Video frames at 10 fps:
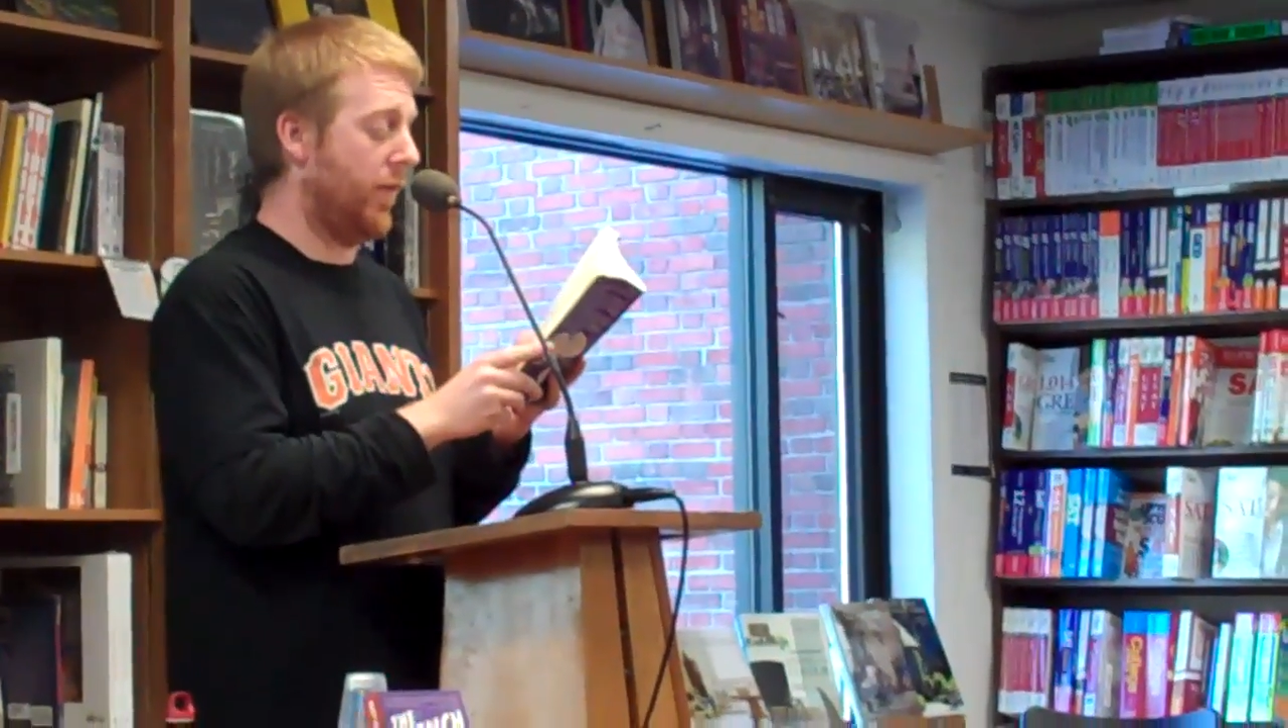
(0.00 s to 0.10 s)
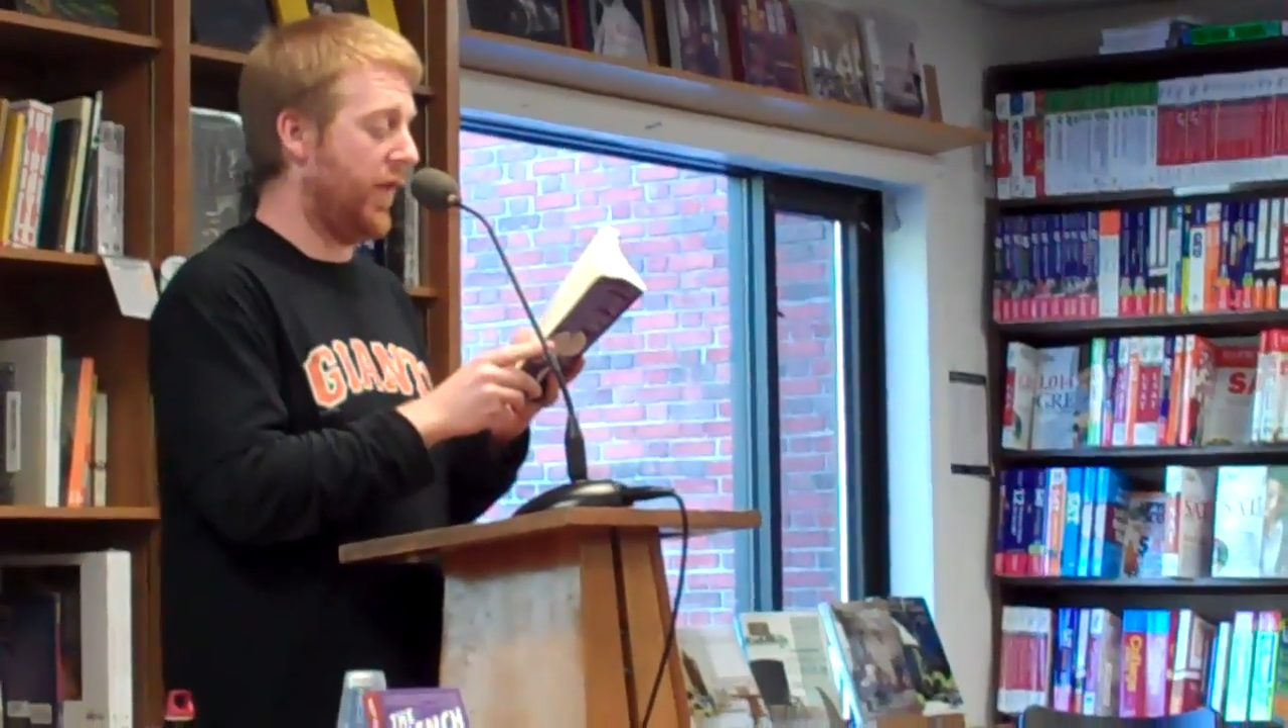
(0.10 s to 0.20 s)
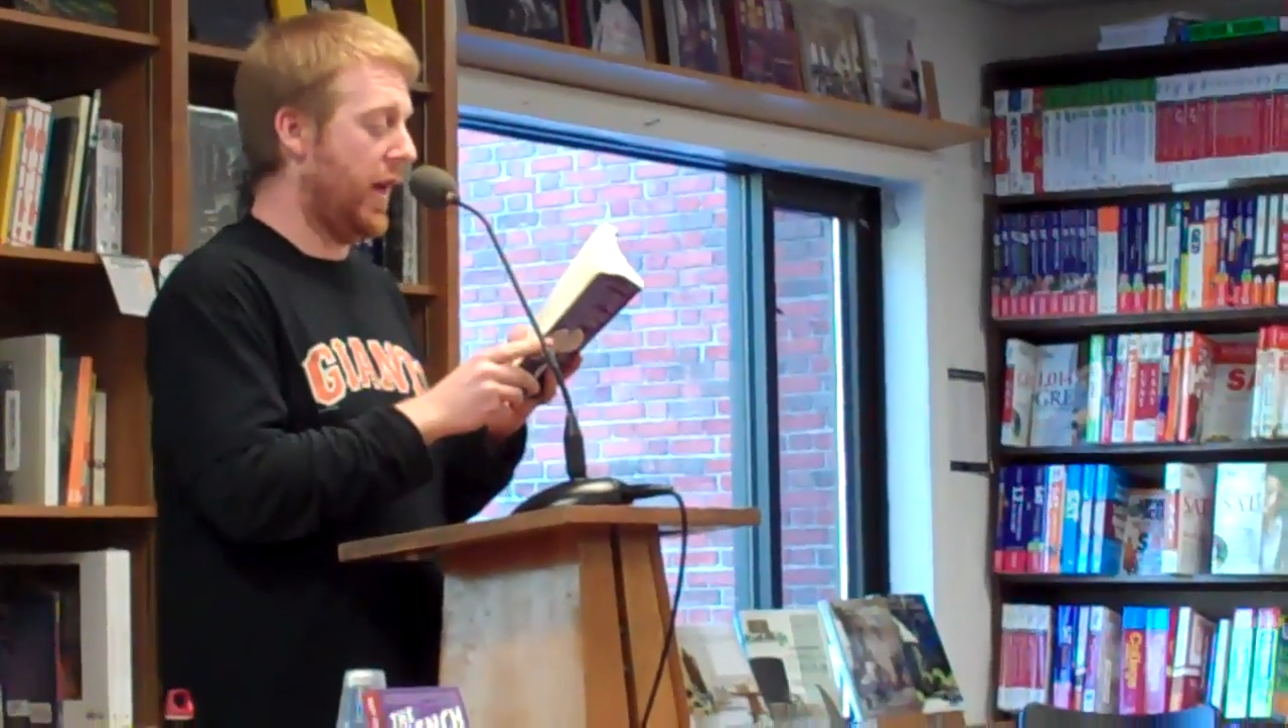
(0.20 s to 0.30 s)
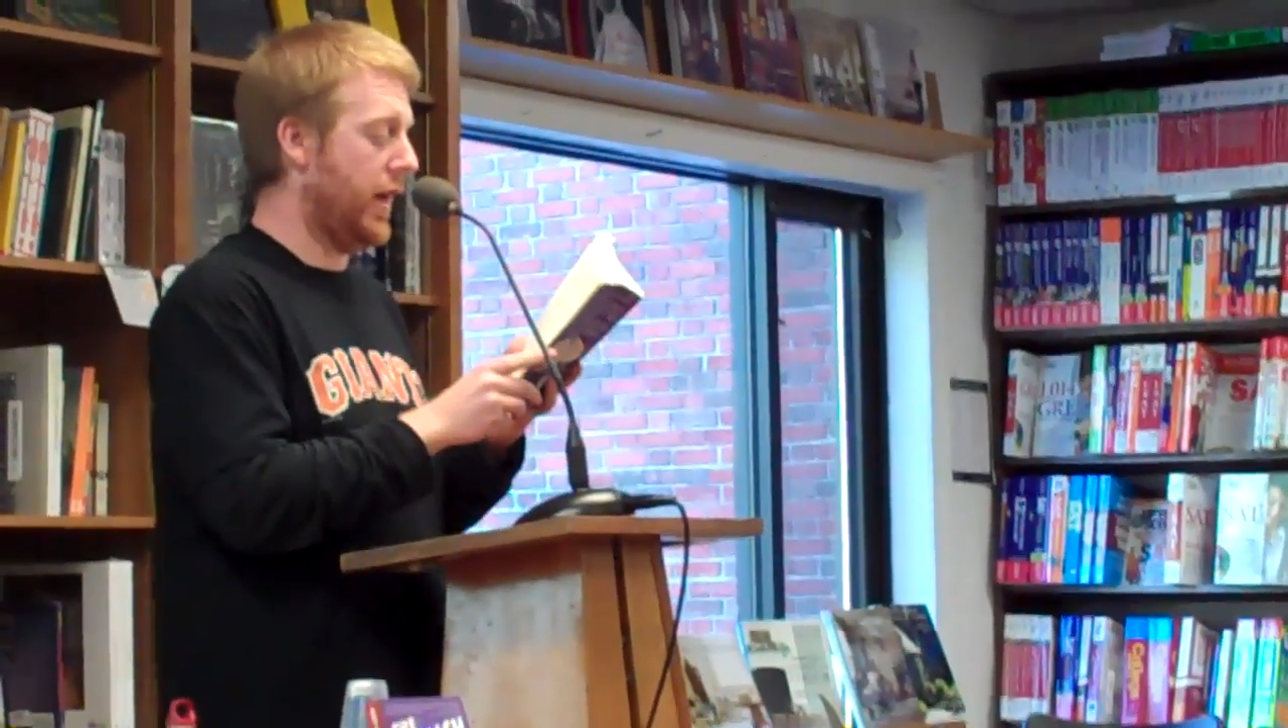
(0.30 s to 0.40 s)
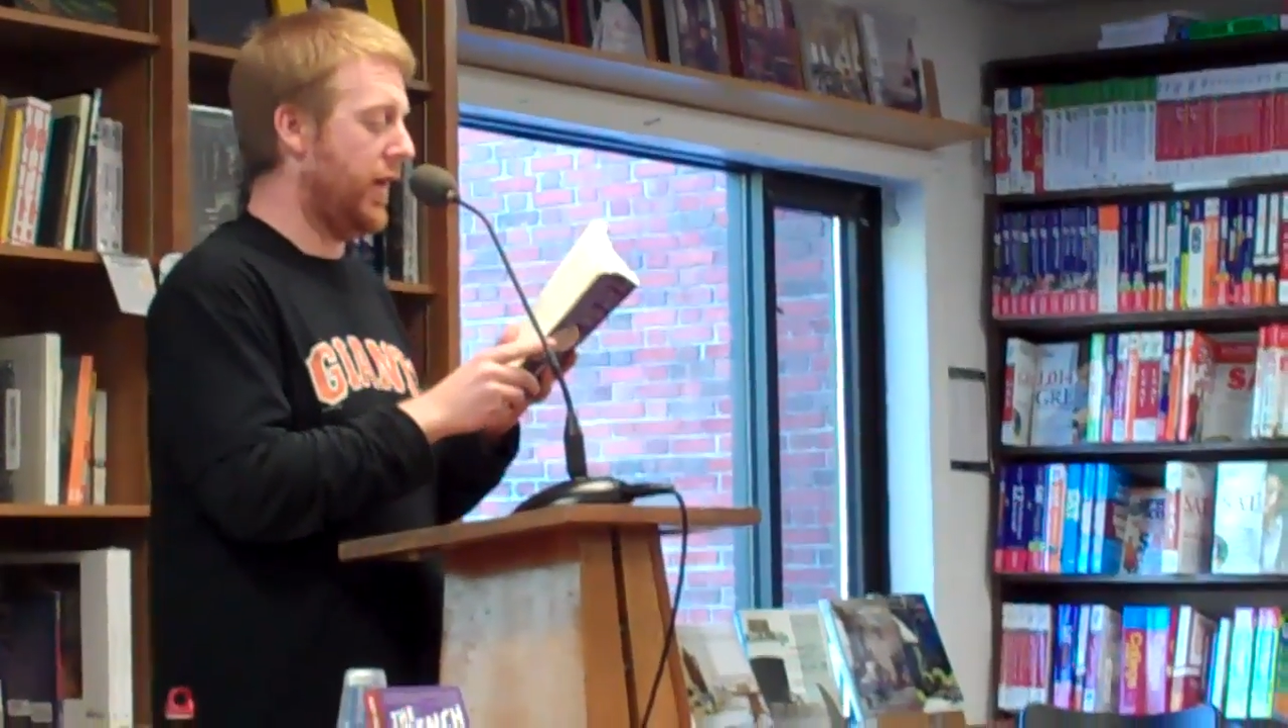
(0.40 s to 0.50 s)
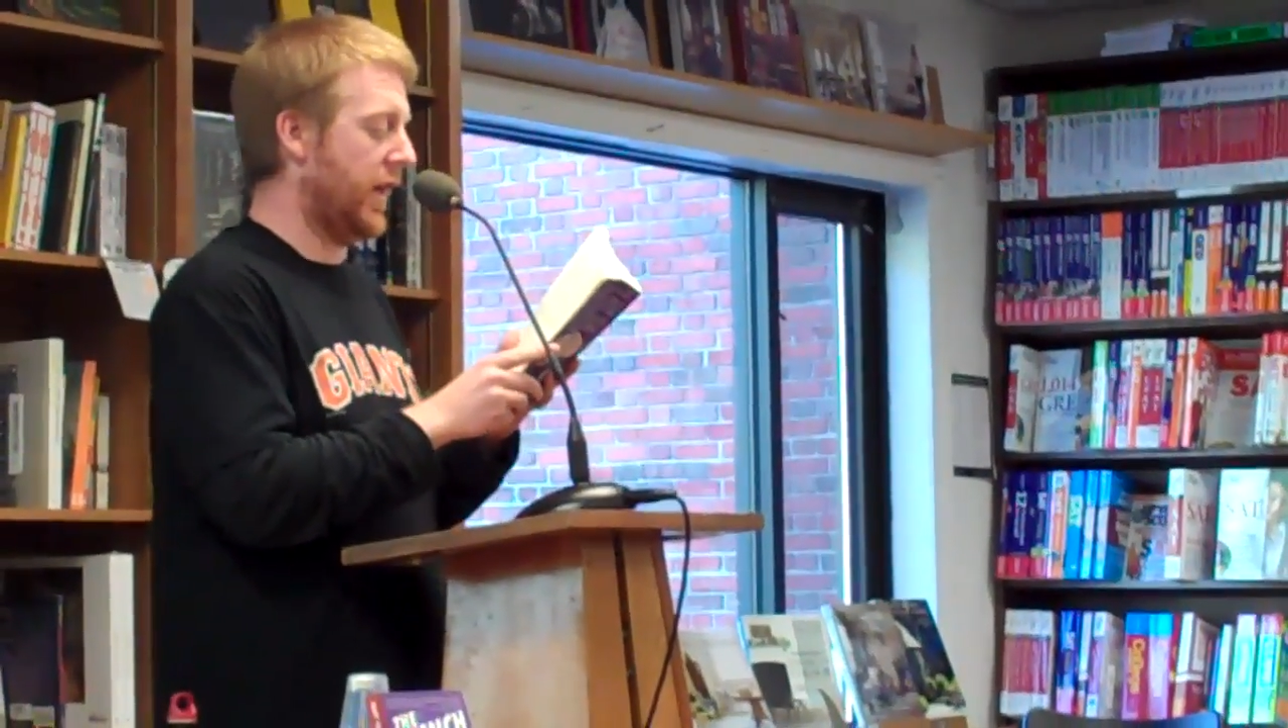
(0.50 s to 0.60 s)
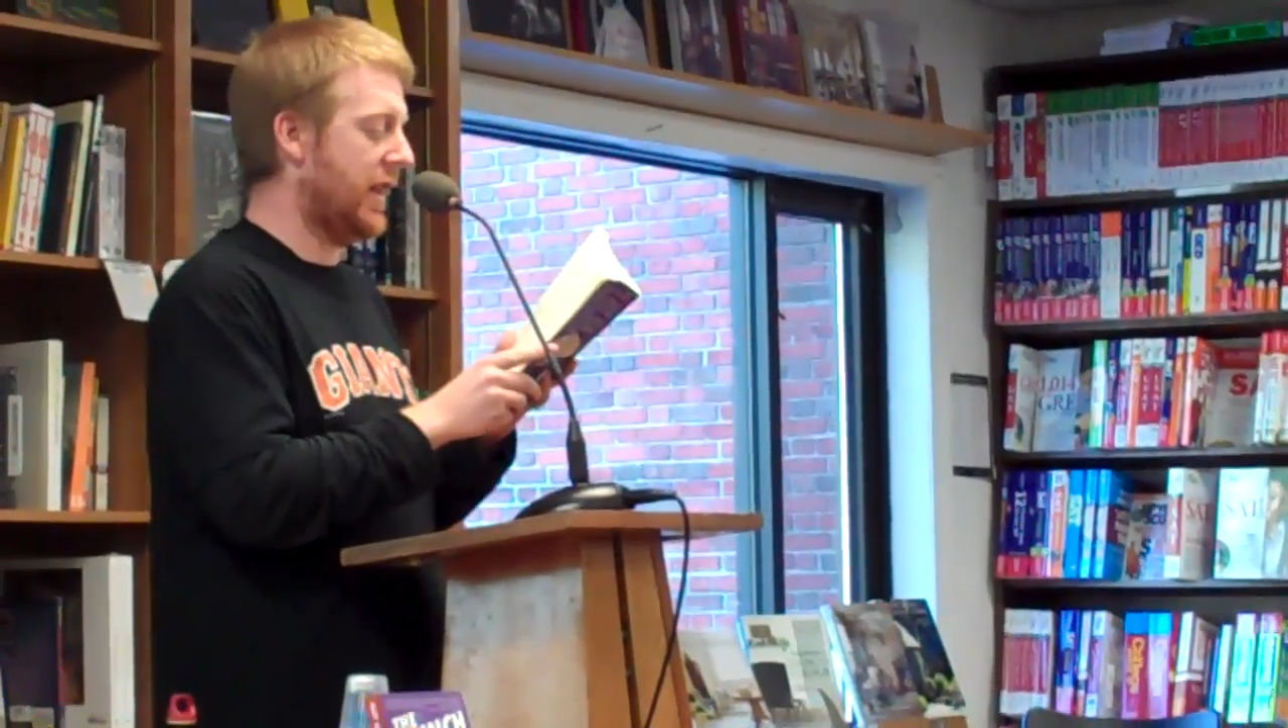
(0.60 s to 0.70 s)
profanity of a